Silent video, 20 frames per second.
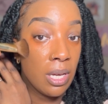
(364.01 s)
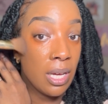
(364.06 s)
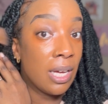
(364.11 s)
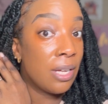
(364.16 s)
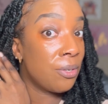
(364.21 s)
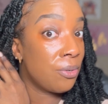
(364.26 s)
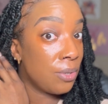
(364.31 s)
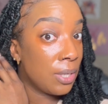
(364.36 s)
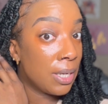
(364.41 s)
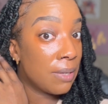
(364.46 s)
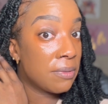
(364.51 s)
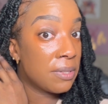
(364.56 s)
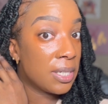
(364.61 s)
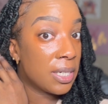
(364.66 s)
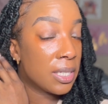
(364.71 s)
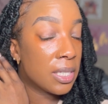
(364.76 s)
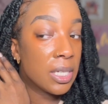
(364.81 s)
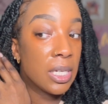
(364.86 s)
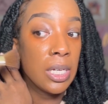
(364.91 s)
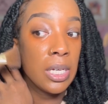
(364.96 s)
I do have
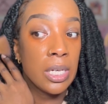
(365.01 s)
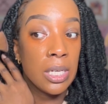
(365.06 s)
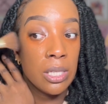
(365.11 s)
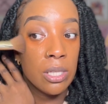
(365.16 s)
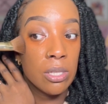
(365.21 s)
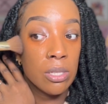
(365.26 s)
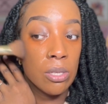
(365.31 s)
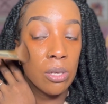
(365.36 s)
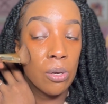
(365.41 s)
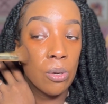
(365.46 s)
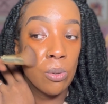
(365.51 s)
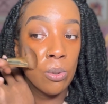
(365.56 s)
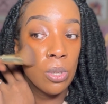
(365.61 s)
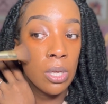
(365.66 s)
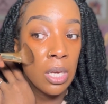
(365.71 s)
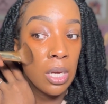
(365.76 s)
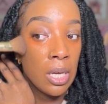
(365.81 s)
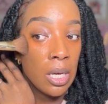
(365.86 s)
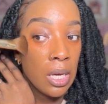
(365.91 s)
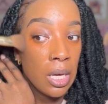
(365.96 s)
6 kids, so
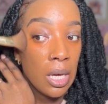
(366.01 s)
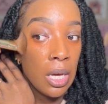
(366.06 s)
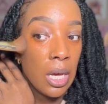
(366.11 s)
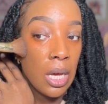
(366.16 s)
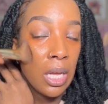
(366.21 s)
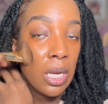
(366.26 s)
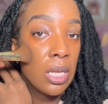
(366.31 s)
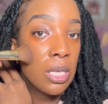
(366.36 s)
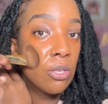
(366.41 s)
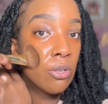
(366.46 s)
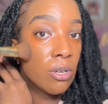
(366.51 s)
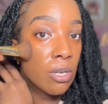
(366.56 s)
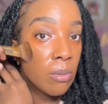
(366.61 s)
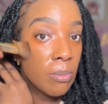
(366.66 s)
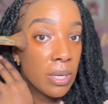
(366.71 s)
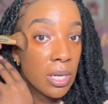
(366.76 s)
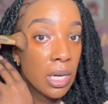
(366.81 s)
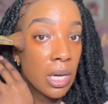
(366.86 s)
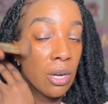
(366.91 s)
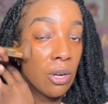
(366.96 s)
it is going to
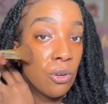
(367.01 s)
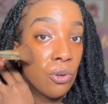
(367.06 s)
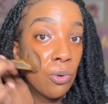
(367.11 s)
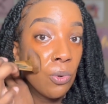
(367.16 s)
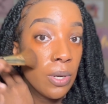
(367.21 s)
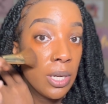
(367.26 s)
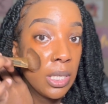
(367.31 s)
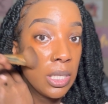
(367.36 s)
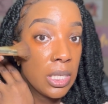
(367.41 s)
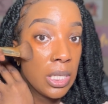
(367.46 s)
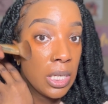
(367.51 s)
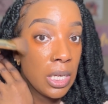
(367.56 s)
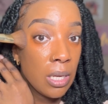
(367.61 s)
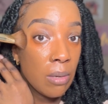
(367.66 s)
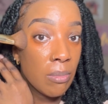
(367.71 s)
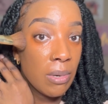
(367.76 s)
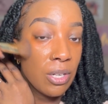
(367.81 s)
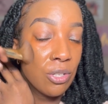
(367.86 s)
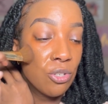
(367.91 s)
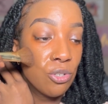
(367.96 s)
be kind of noisy in
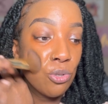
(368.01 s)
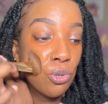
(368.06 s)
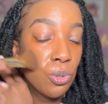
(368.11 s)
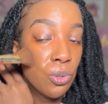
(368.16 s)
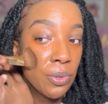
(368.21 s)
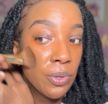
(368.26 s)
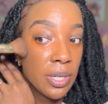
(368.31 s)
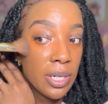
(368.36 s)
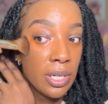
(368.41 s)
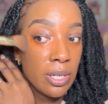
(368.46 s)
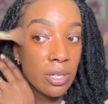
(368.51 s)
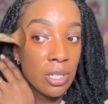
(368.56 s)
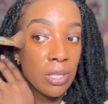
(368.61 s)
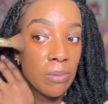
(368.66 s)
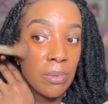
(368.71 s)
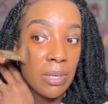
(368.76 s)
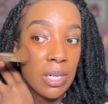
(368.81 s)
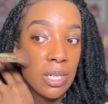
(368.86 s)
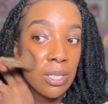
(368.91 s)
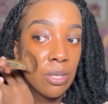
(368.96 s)
my tutorials,
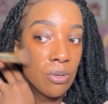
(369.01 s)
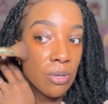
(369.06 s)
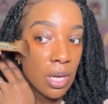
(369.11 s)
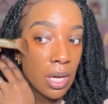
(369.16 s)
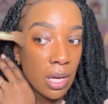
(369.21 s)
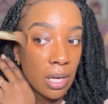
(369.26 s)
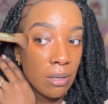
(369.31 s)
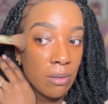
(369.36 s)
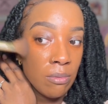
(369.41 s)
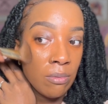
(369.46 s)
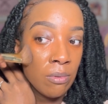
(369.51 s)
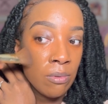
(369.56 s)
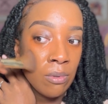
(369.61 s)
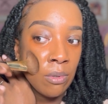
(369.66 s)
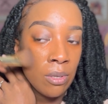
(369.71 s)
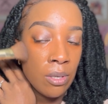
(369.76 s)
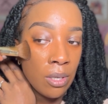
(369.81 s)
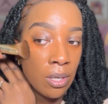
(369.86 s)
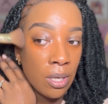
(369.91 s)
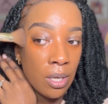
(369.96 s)
but it's okay,
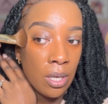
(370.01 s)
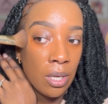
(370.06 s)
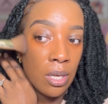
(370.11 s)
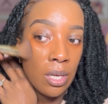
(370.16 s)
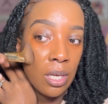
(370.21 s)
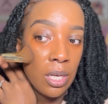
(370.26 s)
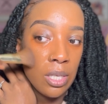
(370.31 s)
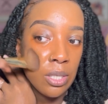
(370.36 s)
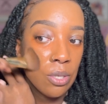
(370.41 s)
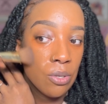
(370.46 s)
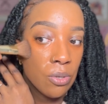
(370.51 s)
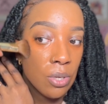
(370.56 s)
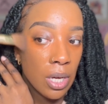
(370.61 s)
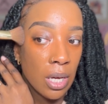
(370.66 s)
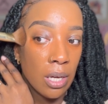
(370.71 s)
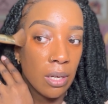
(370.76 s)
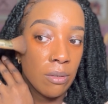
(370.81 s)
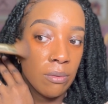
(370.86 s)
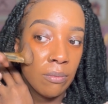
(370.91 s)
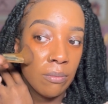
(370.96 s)
it's okay.